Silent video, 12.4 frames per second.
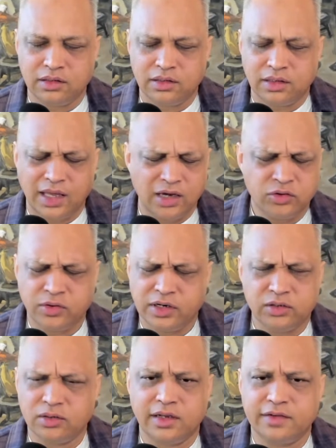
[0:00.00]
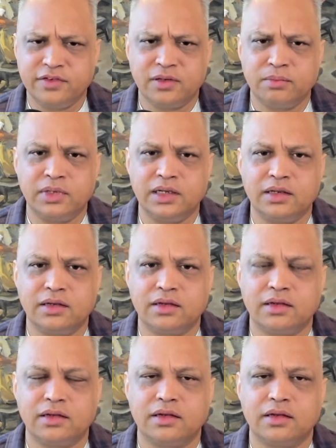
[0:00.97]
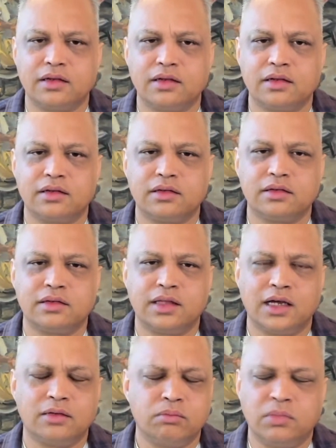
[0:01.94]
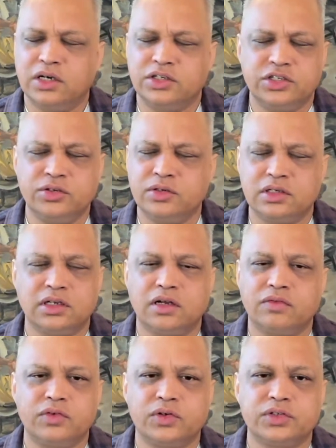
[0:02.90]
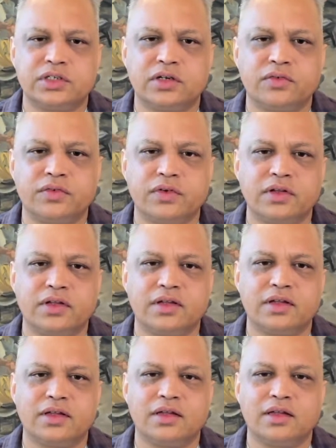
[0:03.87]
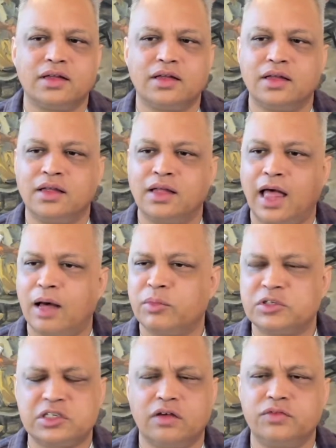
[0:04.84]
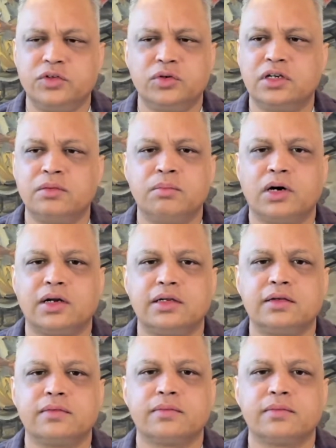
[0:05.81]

how great your life can be, how much you can love yourself, how much love you can embody.